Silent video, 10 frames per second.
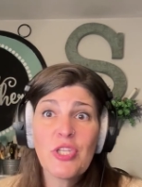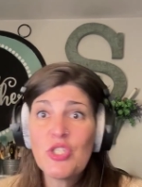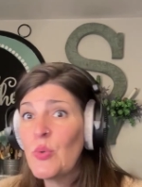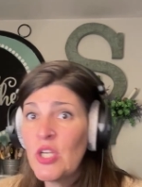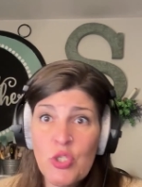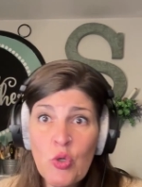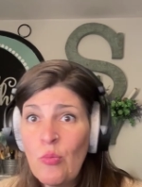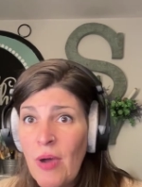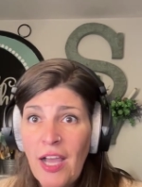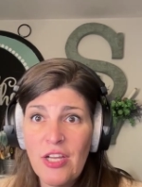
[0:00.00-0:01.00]
doing too
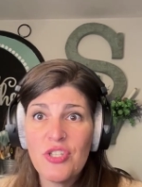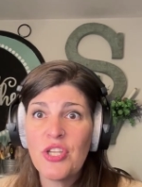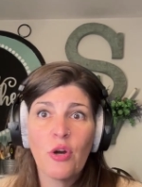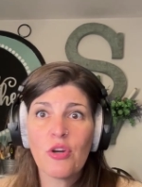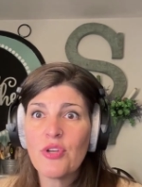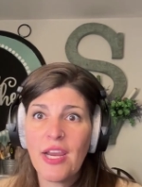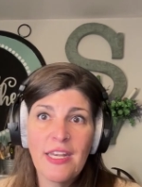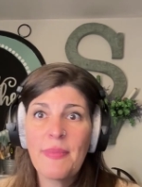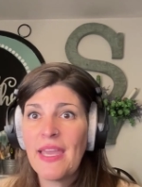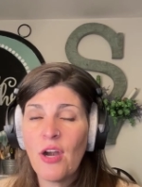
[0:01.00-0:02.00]
much, or trying
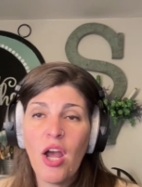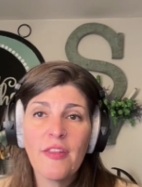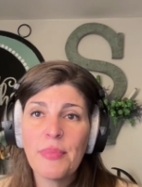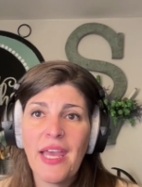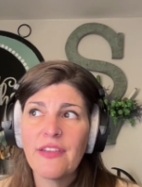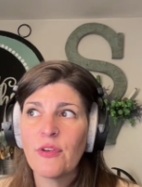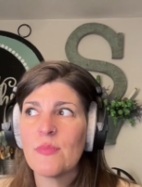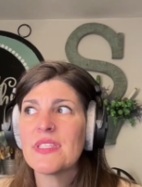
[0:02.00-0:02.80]
to be on all the platforms.